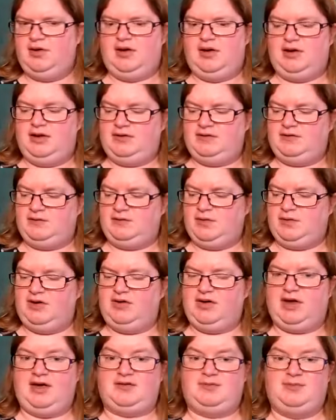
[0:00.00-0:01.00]
and this is where
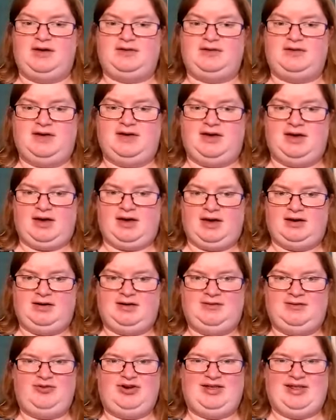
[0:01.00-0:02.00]
it gets messy again.
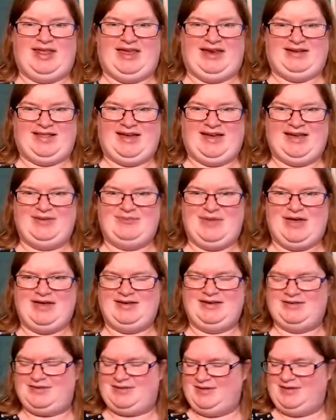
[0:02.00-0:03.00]
I really like the
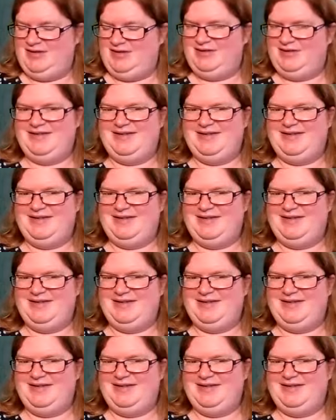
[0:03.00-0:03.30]
mess.